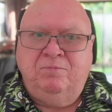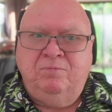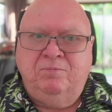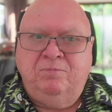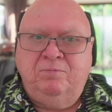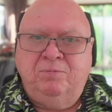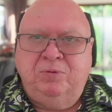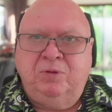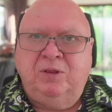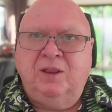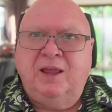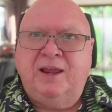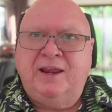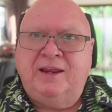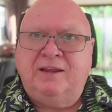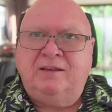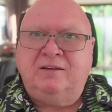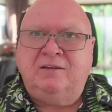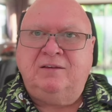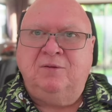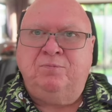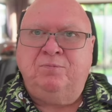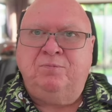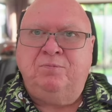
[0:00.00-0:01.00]

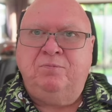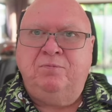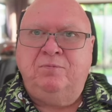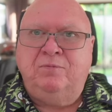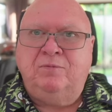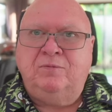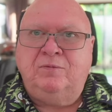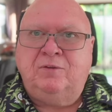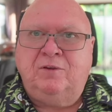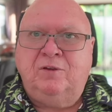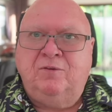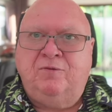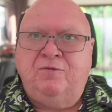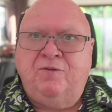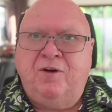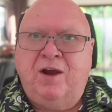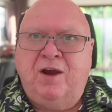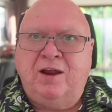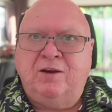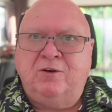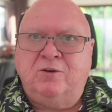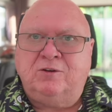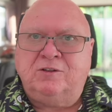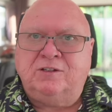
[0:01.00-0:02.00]
plate the
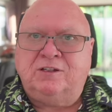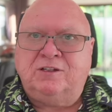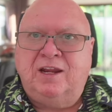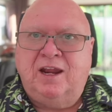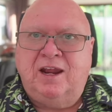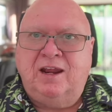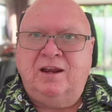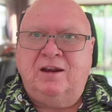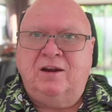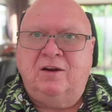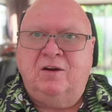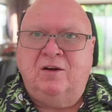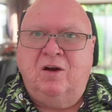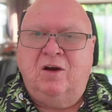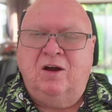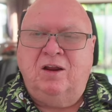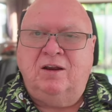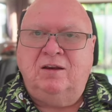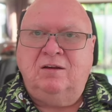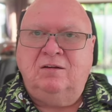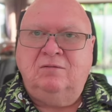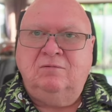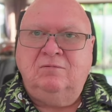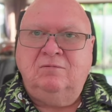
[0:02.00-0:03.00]
fighter's standing
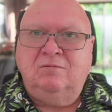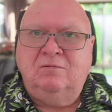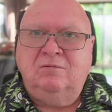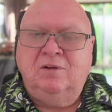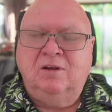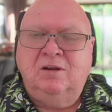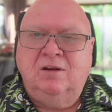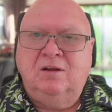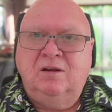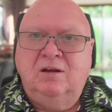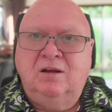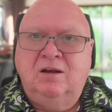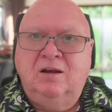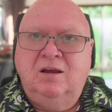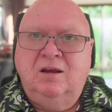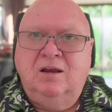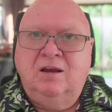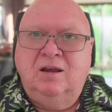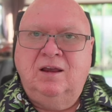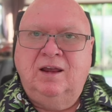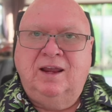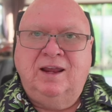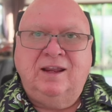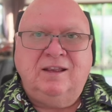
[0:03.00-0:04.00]
on,
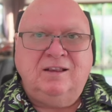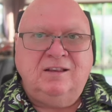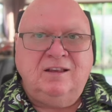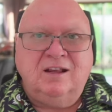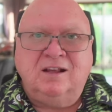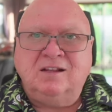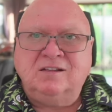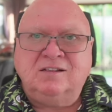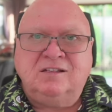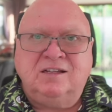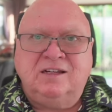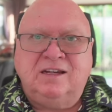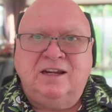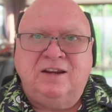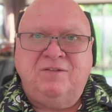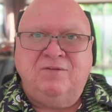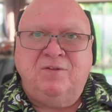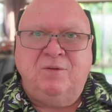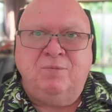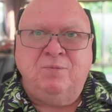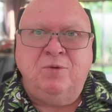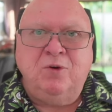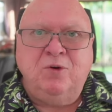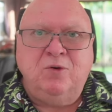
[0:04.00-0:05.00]
it doesn't
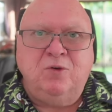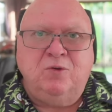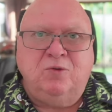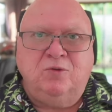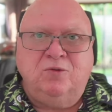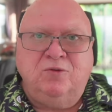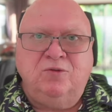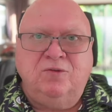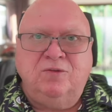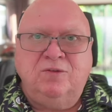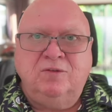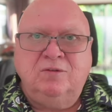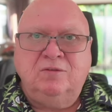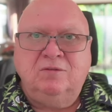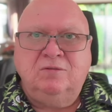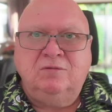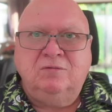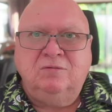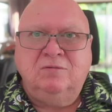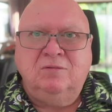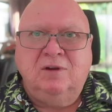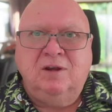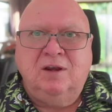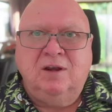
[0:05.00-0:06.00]
even move.
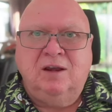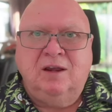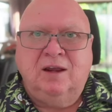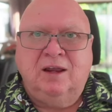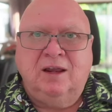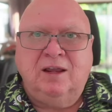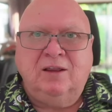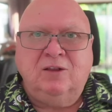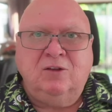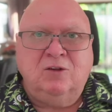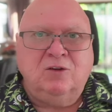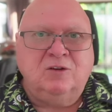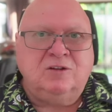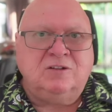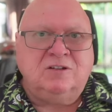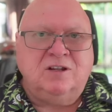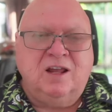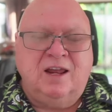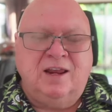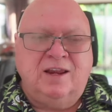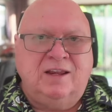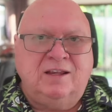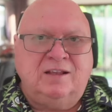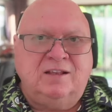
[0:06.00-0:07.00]
It looks
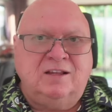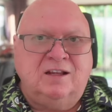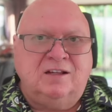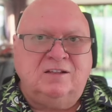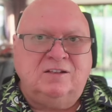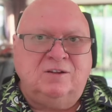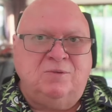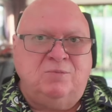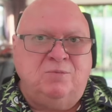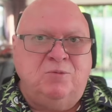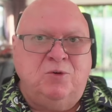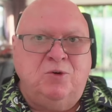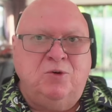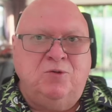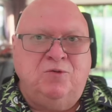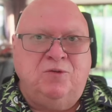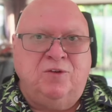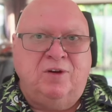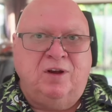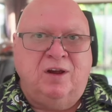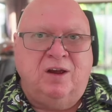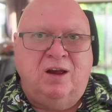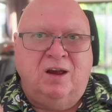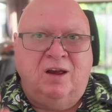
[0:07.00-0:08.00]
like it doesn't move
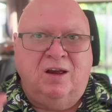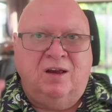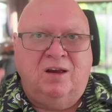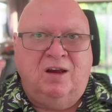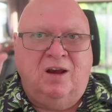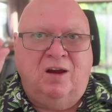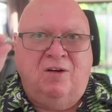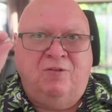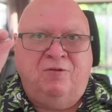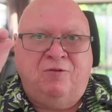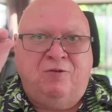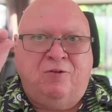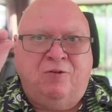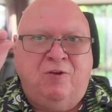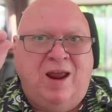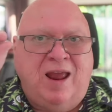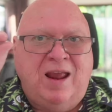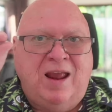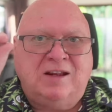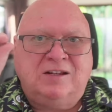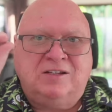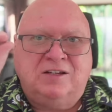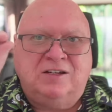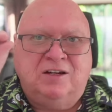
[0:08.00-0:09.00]
a
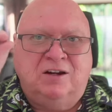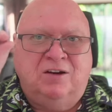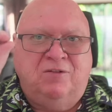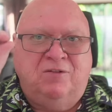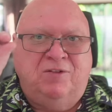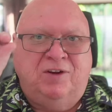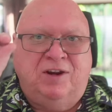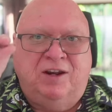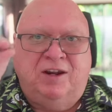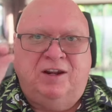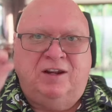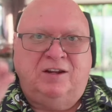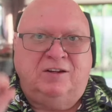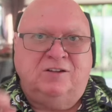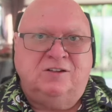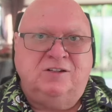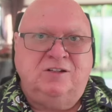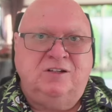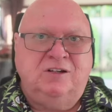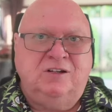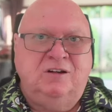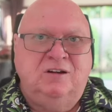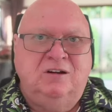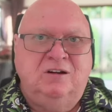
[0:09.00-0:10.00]
fraction of an inch.
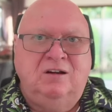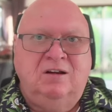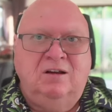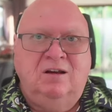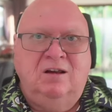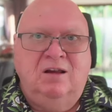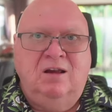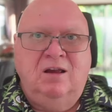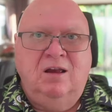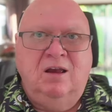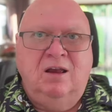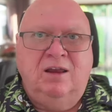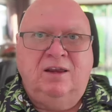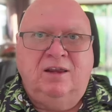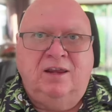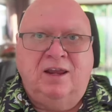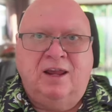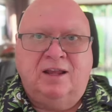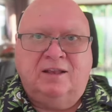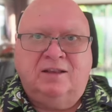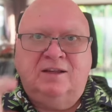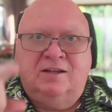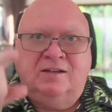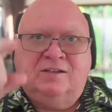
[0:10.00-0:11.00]

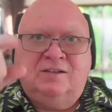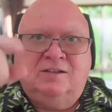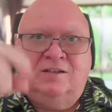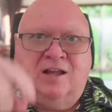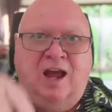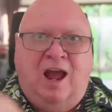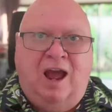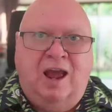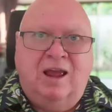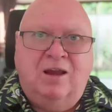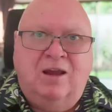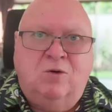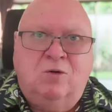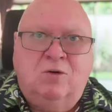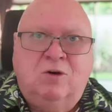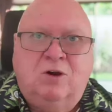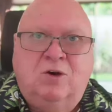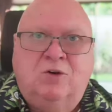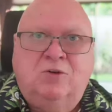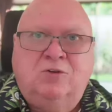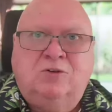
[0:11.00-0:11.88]
Yet this dial goes